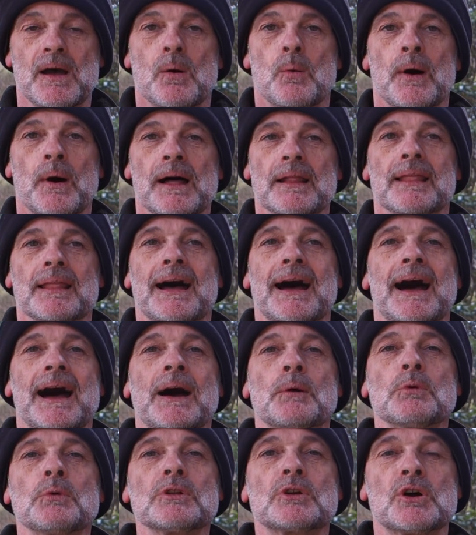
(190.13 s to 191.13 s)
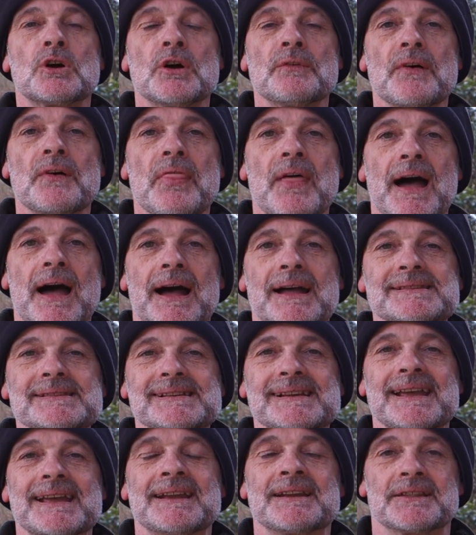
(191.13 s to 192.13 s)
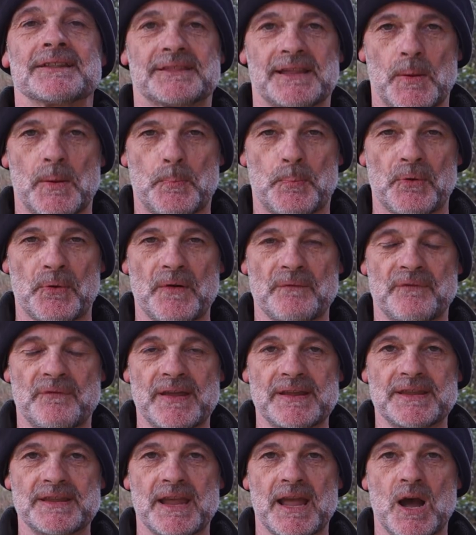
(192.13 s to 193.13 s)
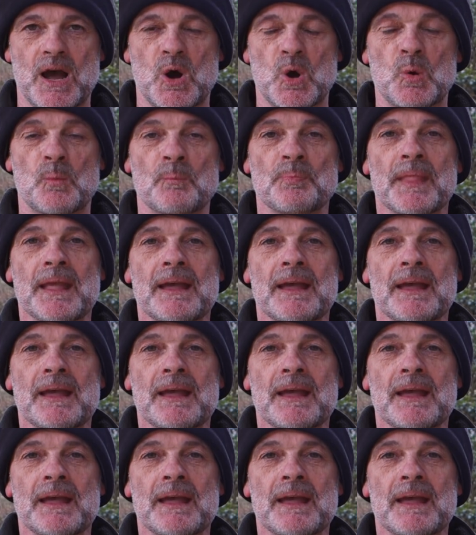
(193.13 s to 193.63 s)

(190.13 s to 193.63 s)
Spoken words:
Well, I will cover that in a separate video.